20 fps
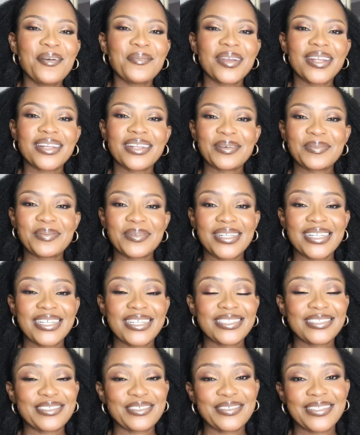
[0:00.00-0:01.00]
My other brother
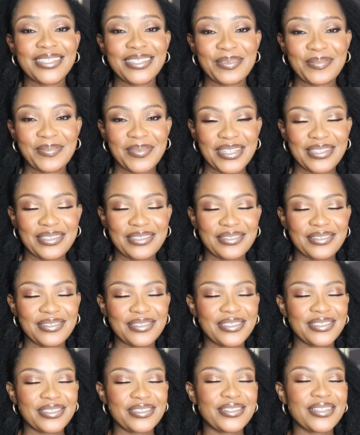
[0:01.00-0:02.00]
is currently a pastor.
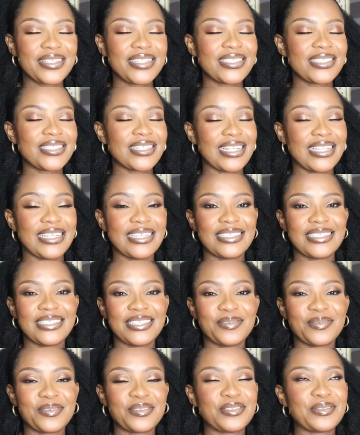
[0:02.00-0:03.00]
She's always
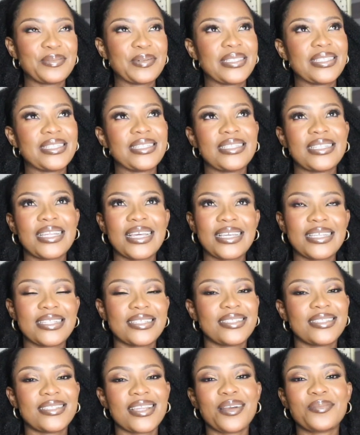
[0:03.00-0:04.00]
challenging because my sister
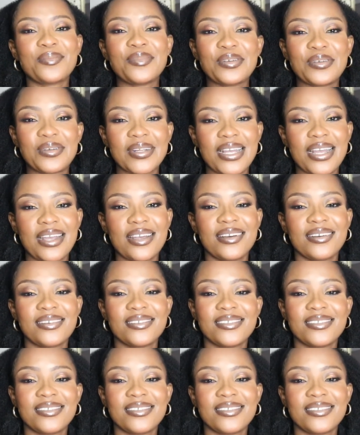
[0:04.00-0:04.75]
is Apuruka.